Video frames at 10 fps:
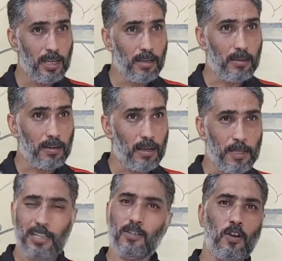I
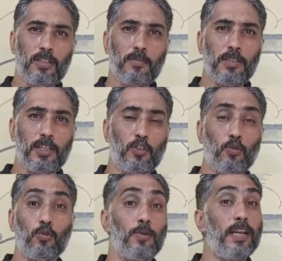mean, it's not something that
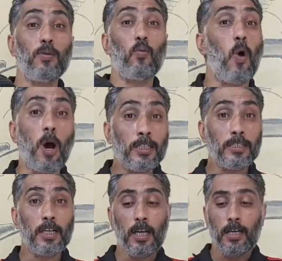you'd really
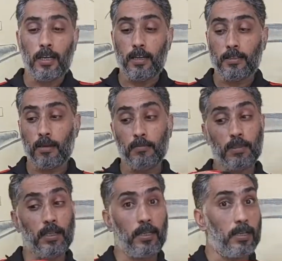want,
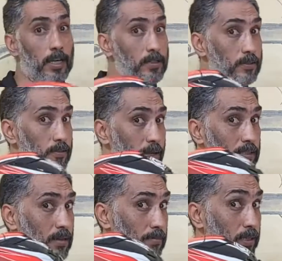something like a
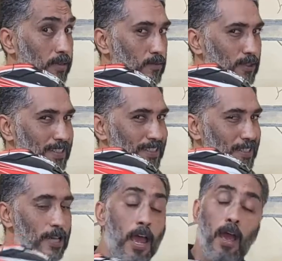race replica, for
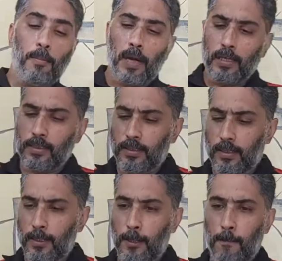instance, but
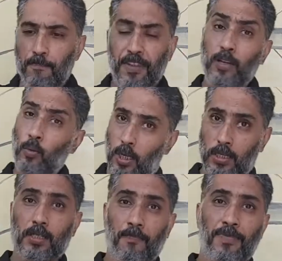it
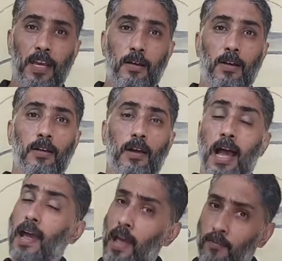works.
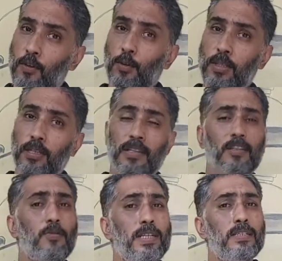I have used it, and
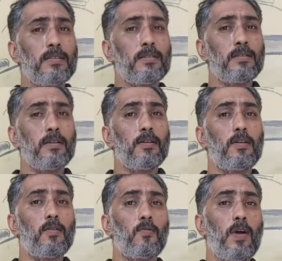the reason
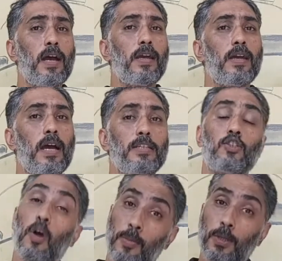why I
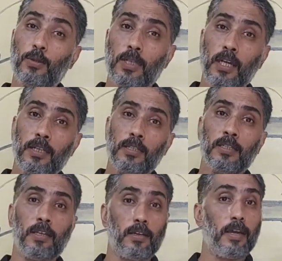stopped using it,
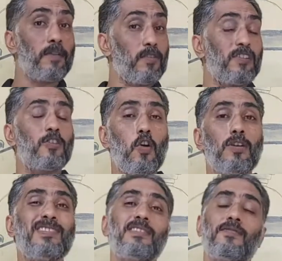and one of the
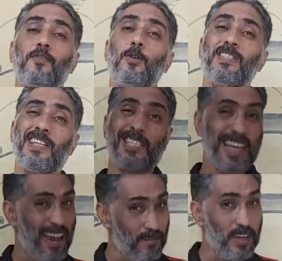cons is, of course, that it's
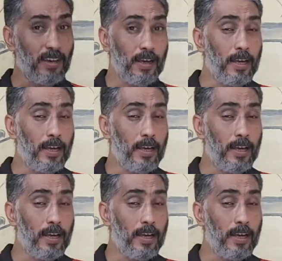heavy.